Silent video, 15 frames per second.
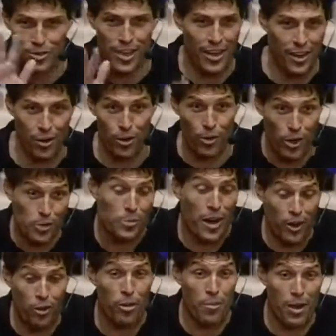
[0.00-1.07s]
I didn't know what it was, but I
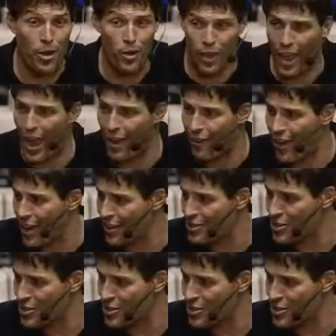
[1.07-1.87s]
knew it meant okay, right?